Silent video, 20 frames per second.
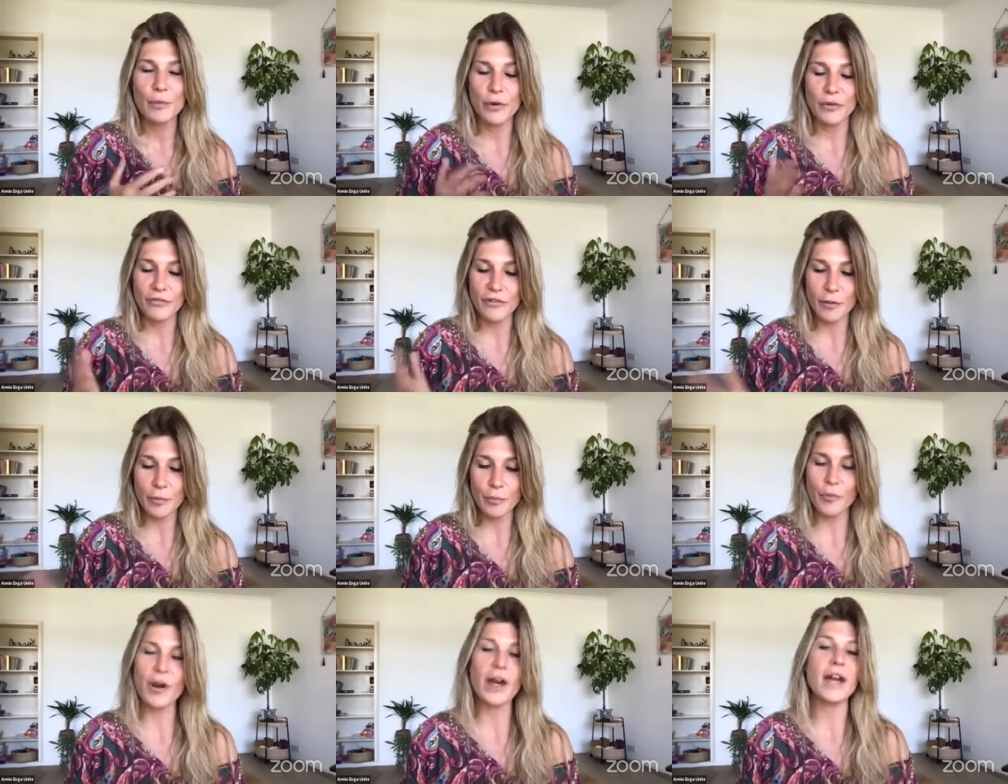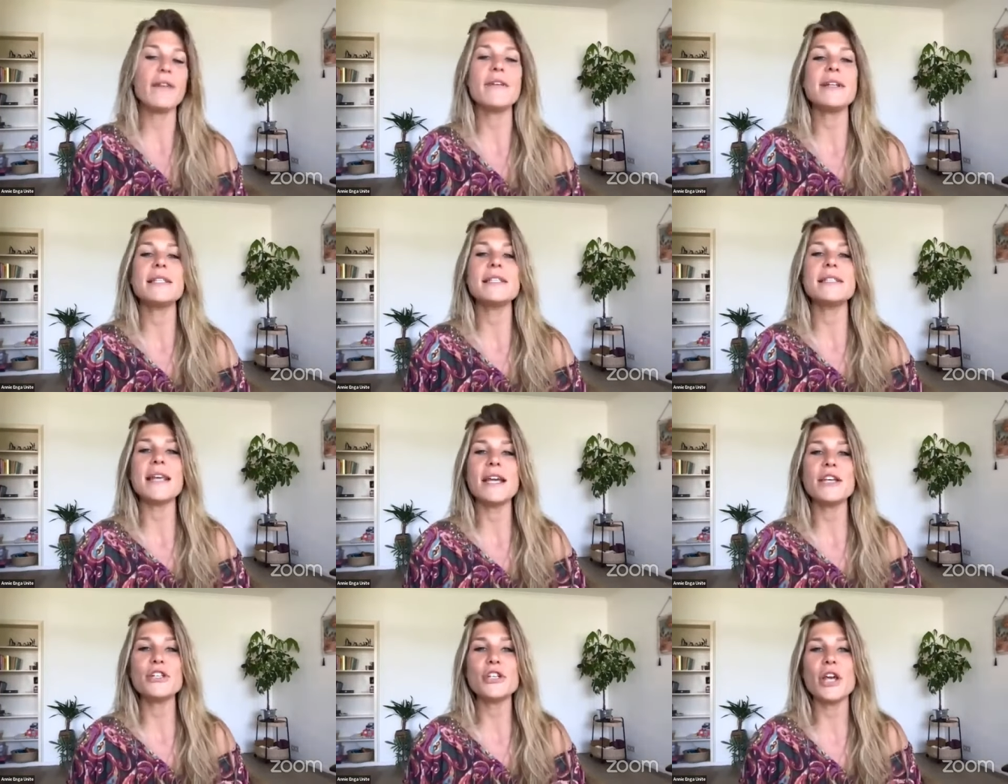But for private
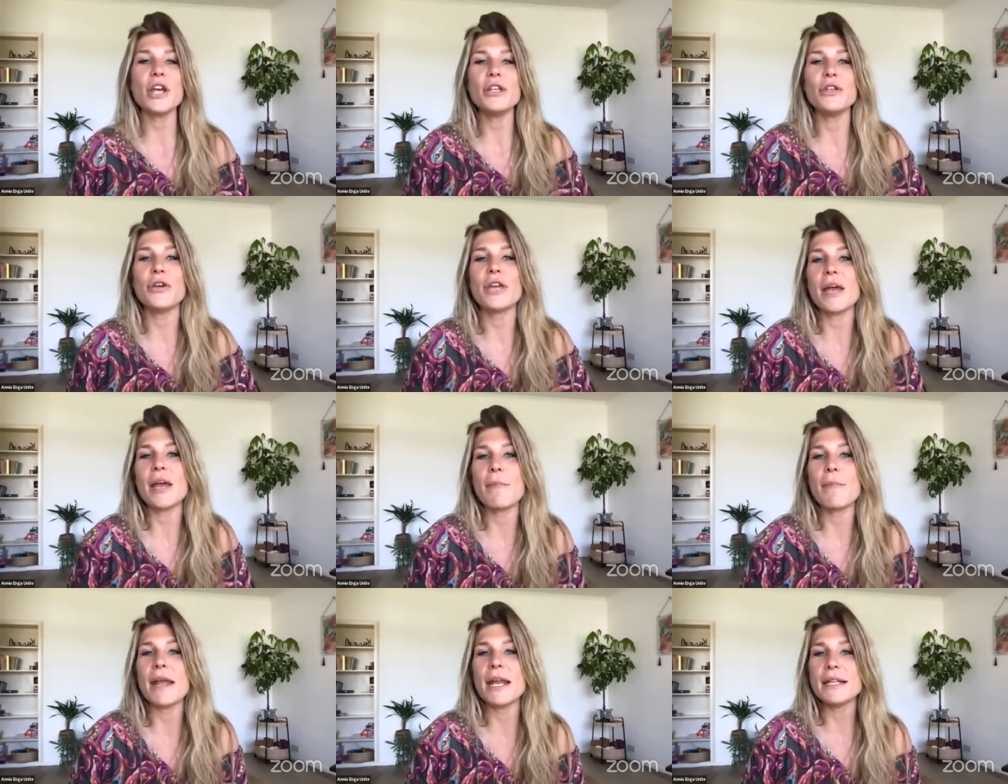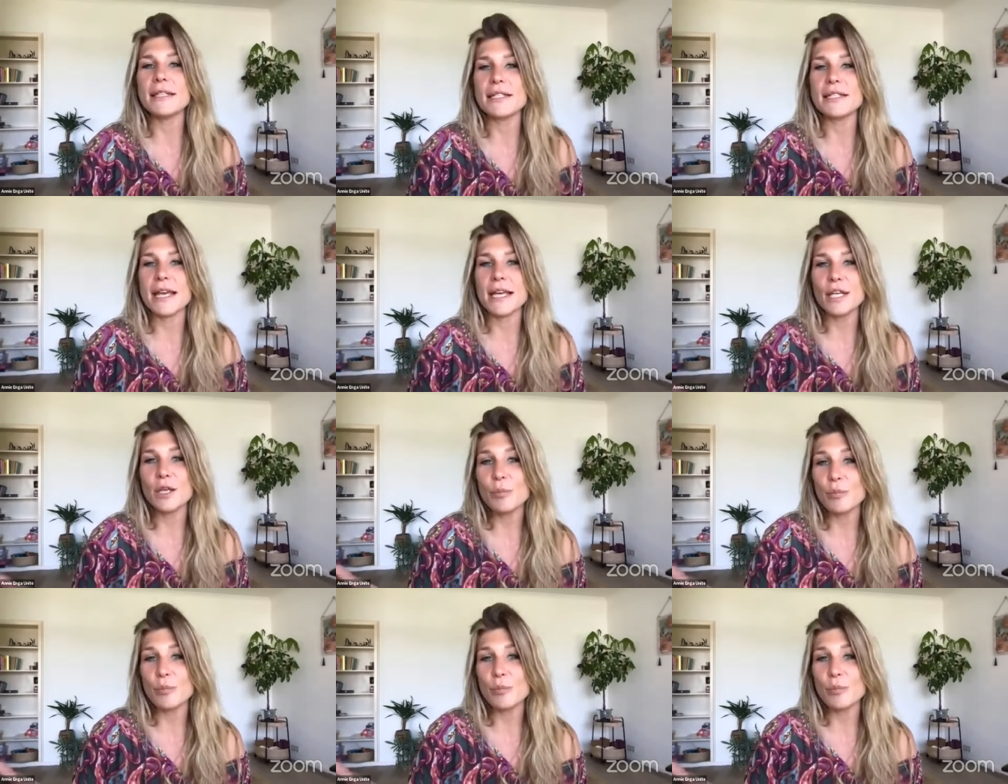session, you can maintain